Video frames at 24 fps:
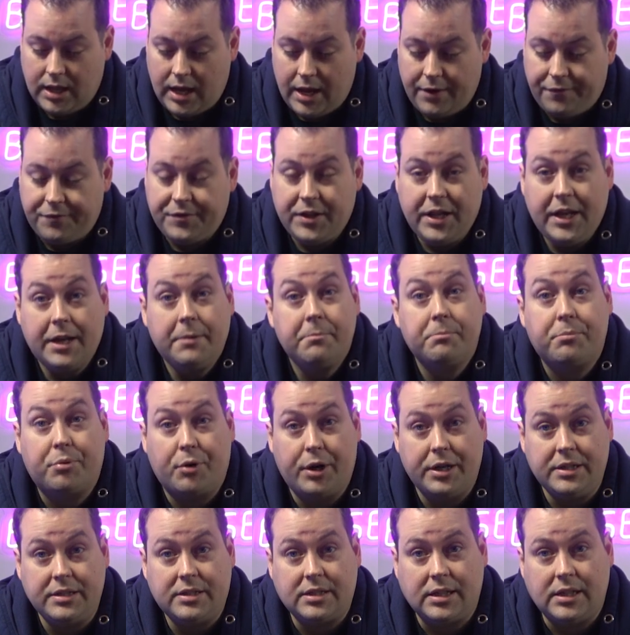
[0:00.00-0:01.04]
FDM
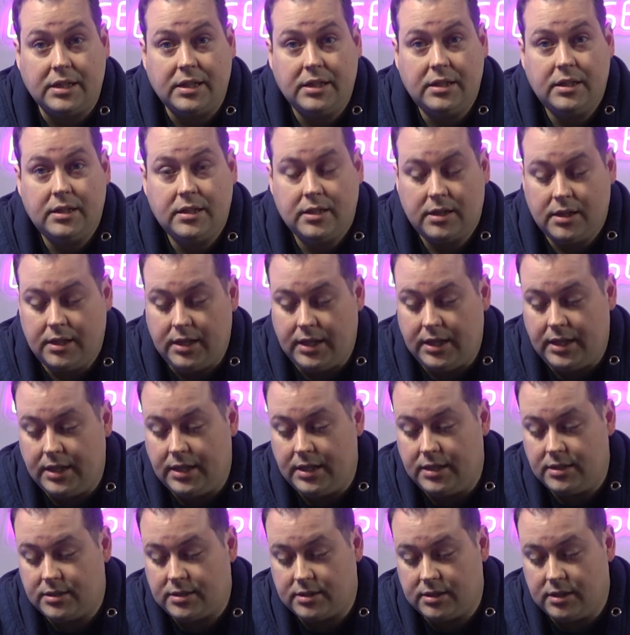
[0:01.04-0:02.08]
printing
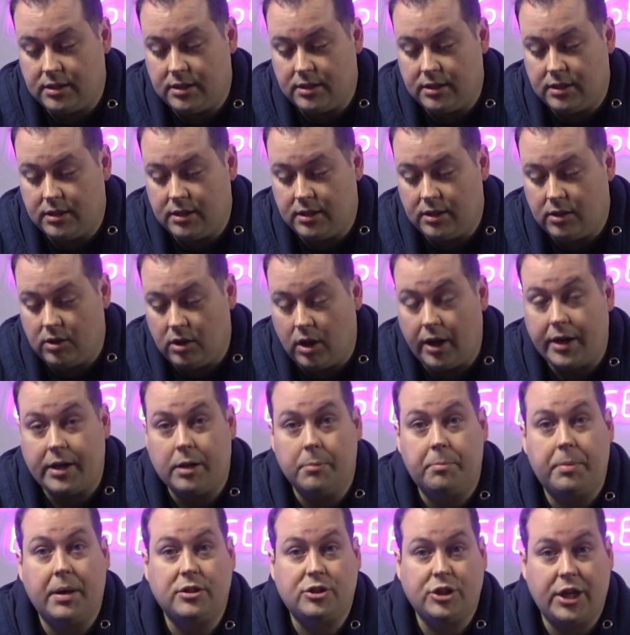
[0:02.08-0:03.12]
is like
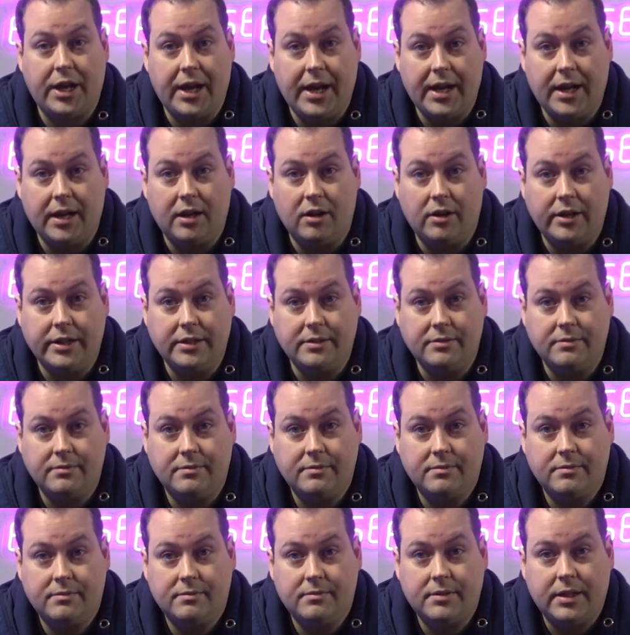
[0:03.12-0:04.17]
a budget airline.
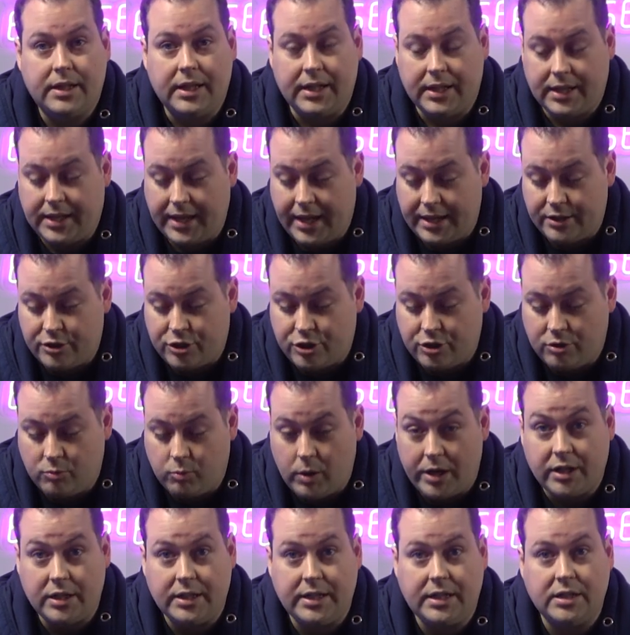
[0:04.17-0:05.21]
It gets you
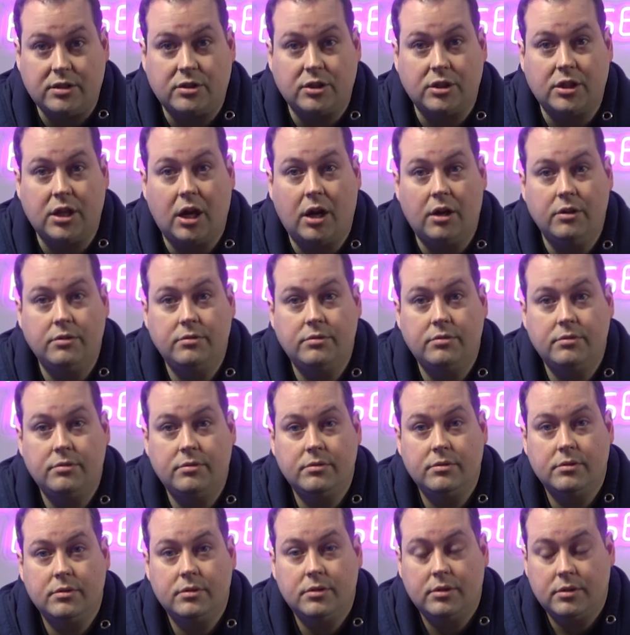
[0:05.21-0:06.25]
where you need to go.
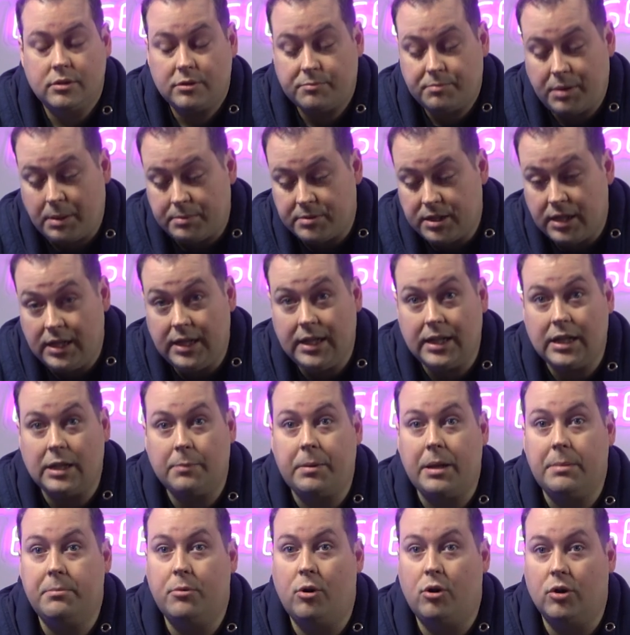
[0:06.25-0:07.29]
It's perhaps a little
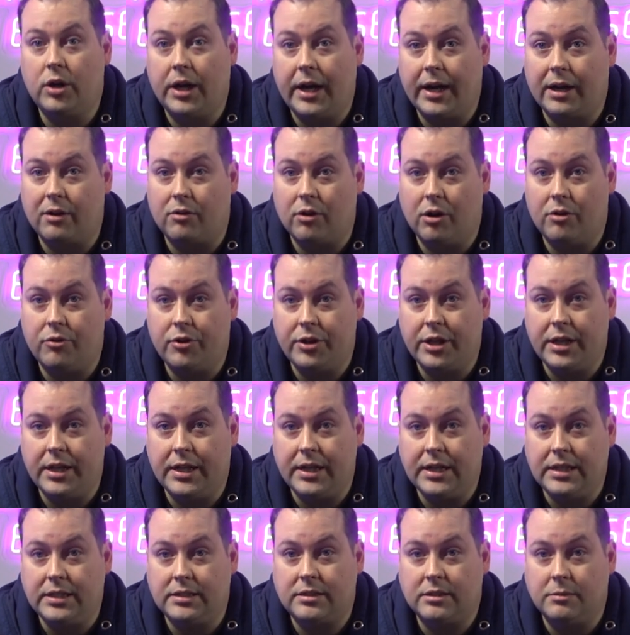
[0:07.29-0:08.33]
bit more aggro than it
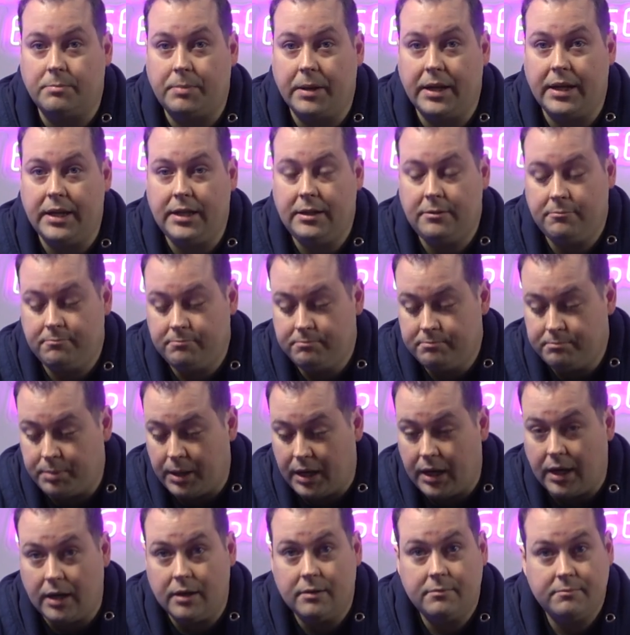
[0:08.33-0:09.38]
needs to be,
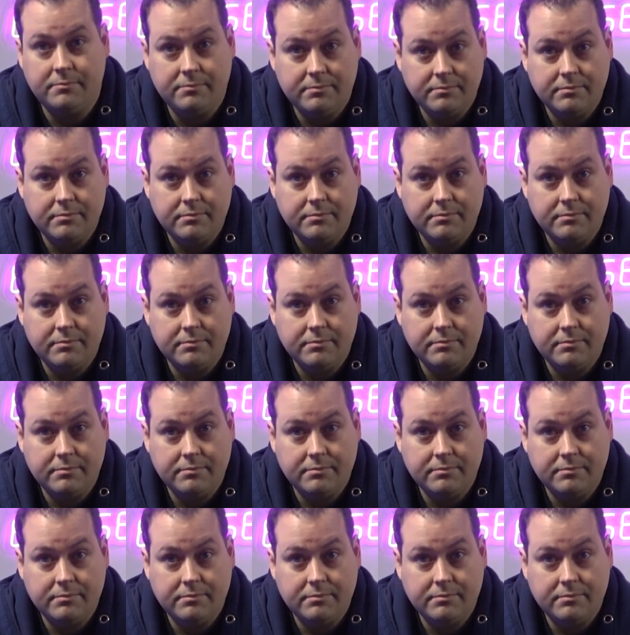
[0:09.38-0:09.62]
but